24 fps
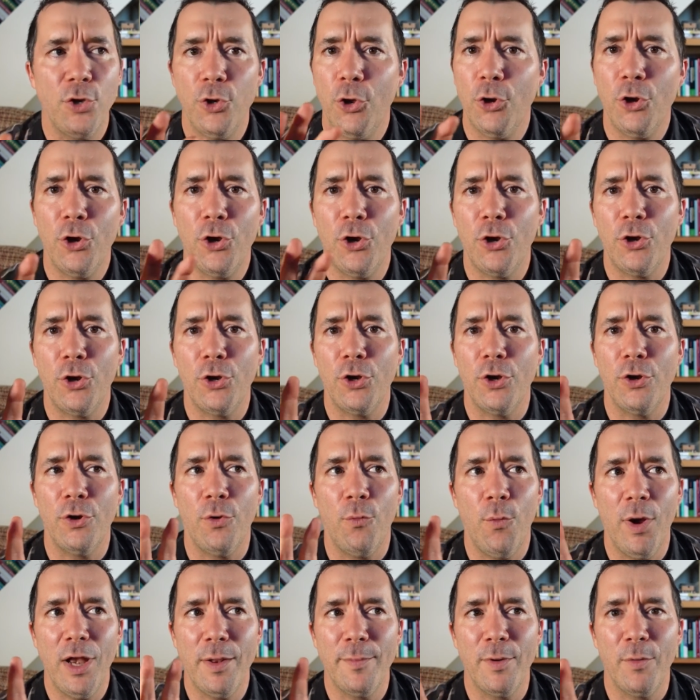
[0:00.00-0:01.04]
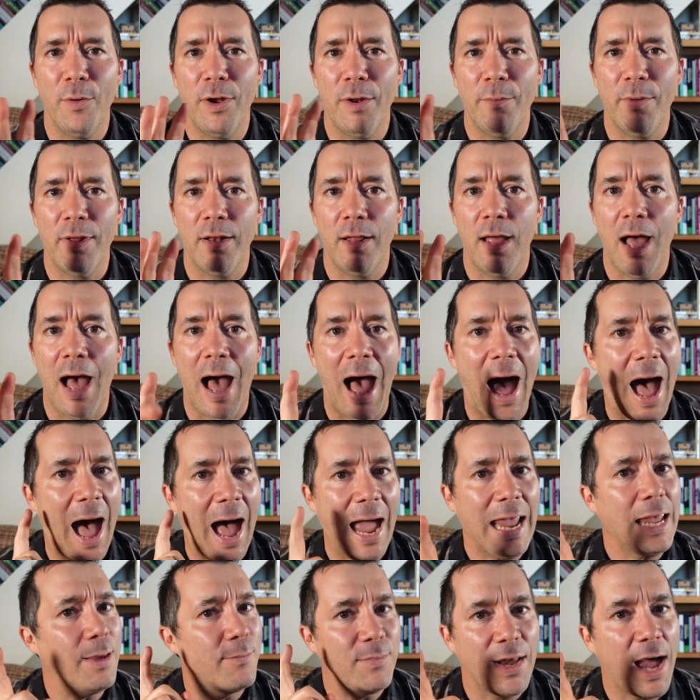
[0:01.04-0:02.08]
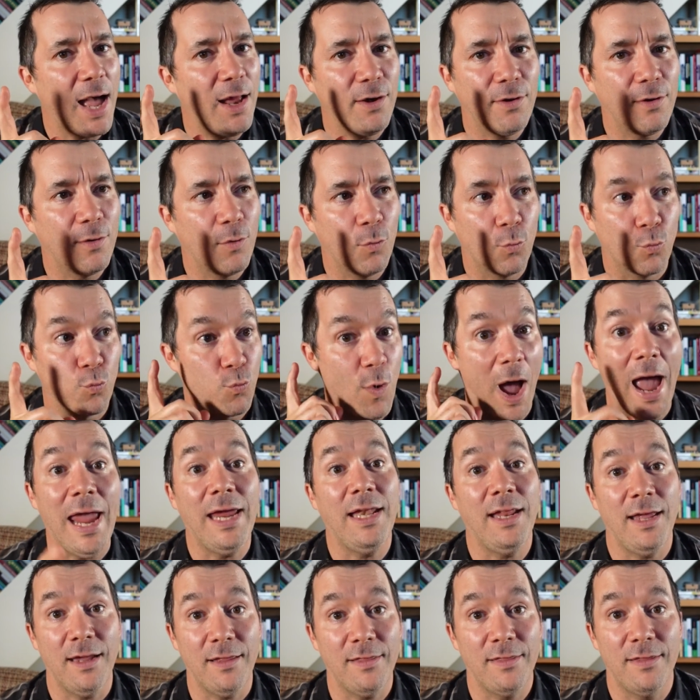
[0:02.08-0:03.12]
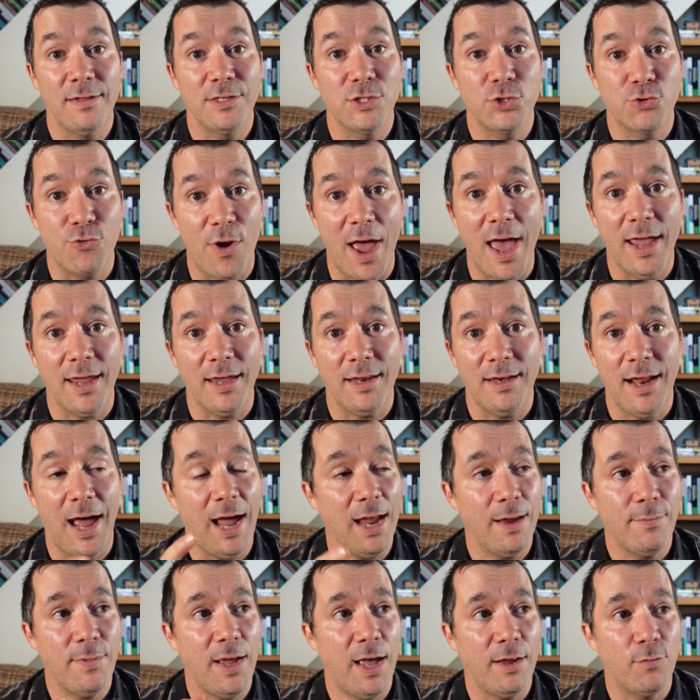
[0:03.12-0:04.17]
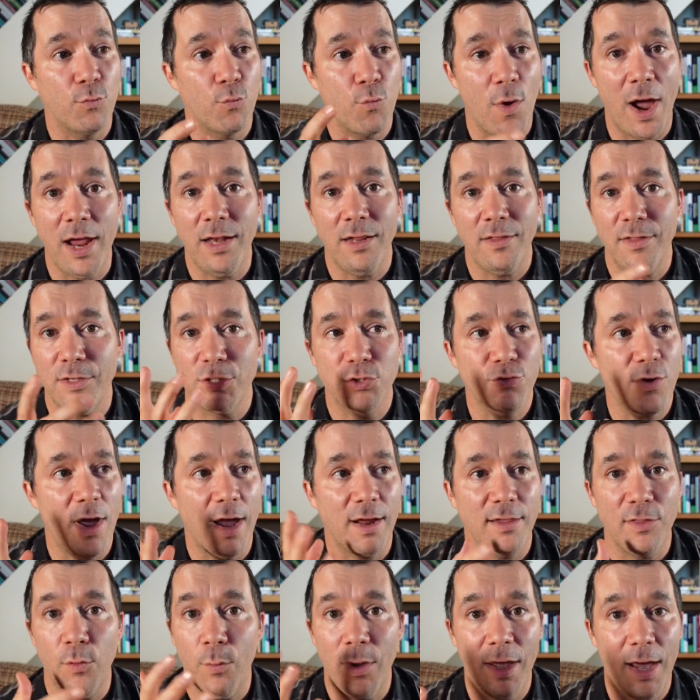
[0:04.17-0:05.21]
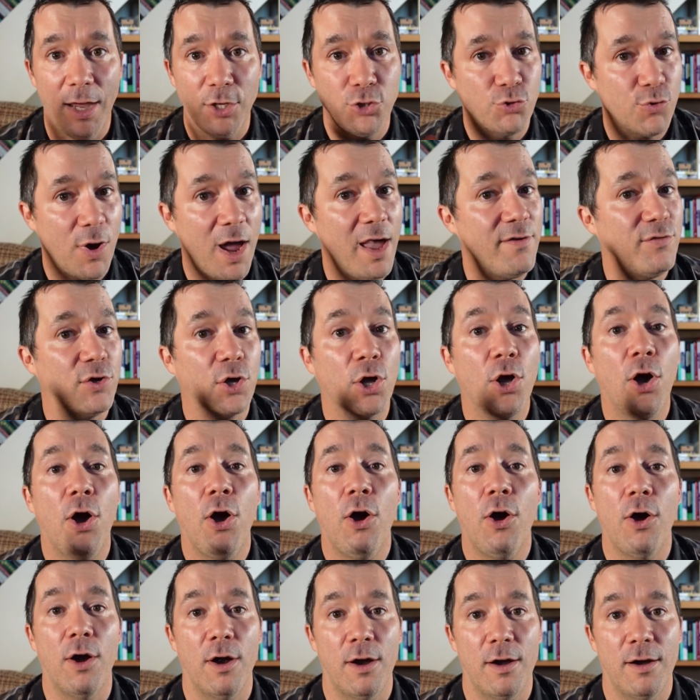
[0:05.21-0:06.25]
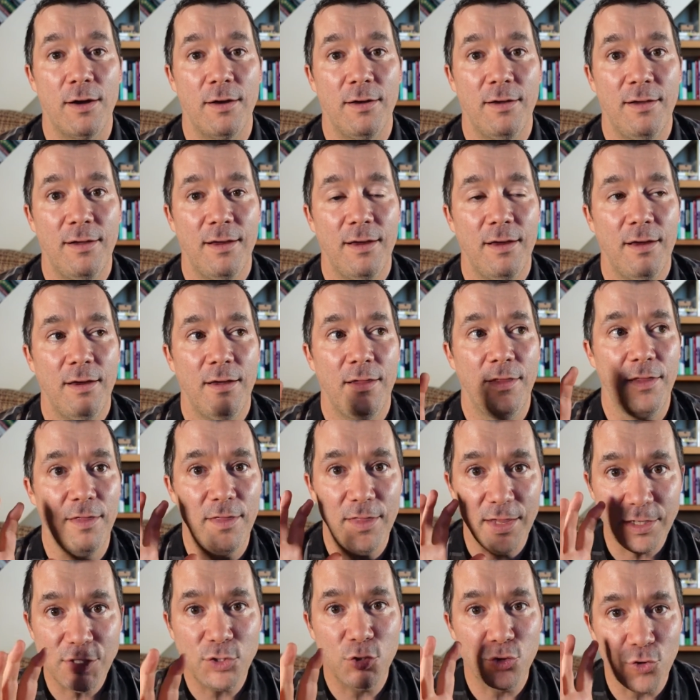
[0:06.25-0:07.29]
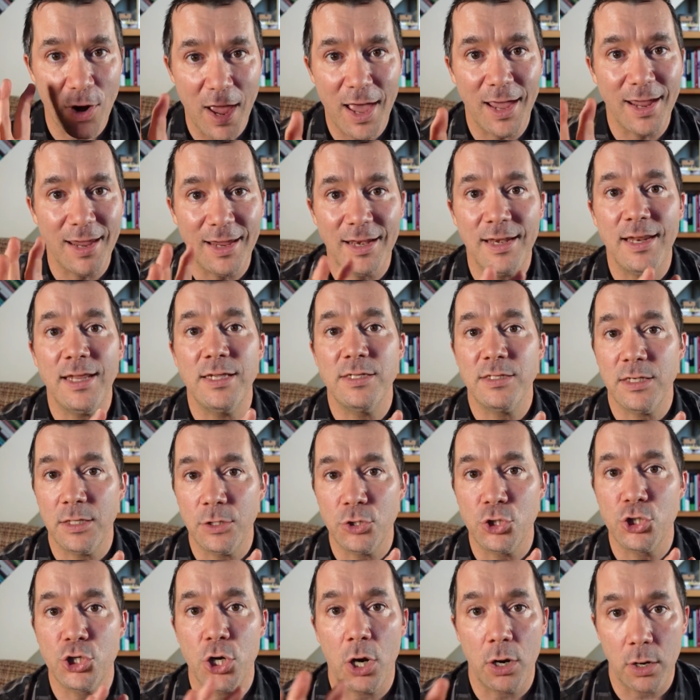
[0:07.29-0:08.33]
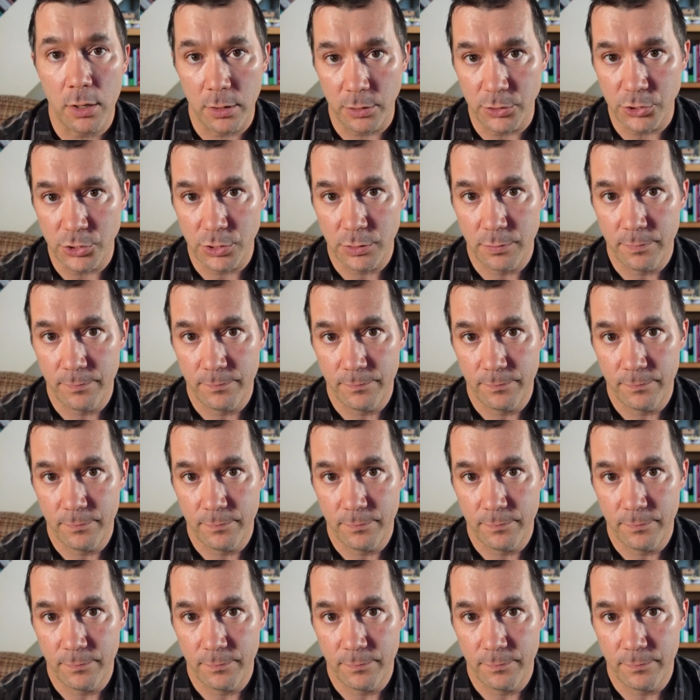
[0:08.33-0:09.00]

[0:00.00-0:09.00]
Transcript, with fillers: No. Wait a minute. I am not riding this dragon. I am not riding this dragon the way I drive a car. This dragon is in charge.